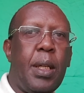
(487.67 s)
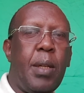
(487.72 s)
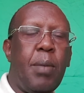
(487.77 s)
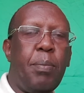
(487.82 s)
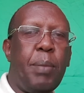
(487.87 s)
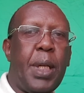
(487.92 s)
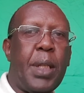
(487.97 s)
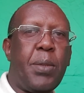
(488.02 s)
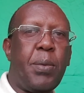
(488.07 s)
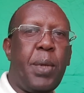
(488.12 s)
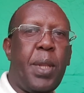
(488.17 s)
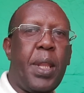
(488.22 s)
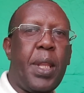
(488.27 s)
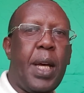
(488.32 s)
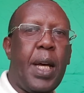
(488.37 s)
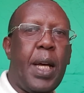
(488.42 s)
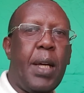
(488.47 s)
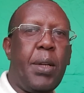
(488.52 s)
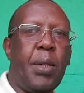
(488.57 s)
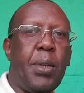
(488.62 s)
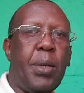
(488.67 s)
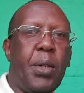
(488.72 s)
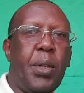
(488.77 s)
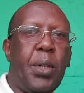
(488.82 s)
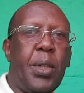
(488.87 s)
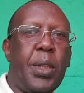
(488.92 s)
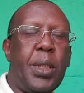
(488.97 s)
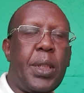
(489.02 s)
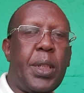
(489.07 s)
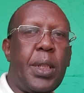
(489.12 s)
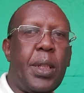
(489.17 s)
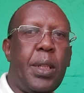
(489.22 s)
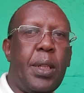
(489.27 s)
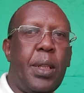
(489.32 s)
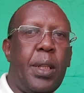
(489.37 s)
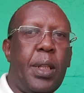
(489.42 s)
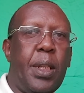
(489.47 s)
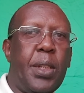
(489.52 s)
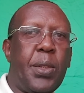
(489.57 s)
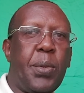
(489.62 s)
but we thank God
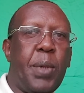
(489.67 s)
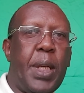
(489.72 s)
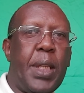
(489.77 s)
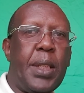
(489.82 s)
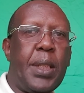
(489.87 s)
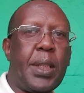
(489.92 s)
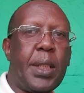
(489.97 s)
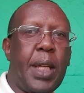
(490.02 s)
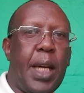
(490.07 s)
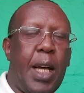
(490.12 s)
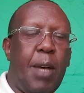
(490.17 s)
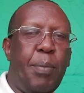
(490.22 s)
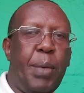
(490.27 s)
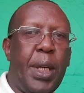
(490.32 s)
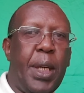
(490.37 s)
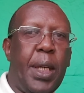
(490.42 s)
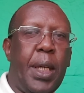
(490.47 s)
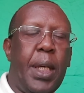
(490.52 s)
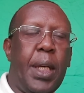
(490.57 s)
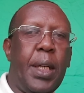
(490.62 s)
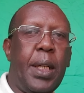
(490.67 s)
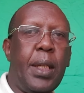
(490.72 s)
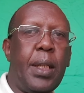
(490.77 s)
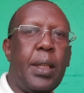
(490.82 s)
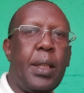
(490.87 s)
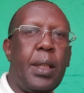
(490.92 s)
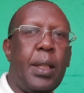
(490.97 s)
this one is coming in.